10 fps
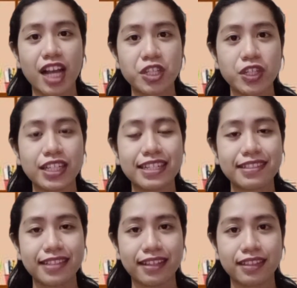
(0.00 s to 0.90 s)
action in a
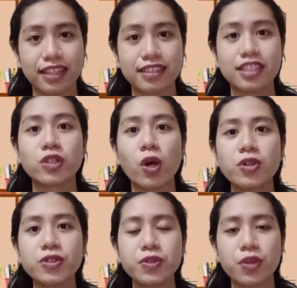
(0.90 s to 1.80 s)
sentence is
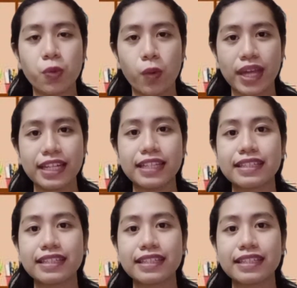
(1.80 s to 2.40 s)
also the one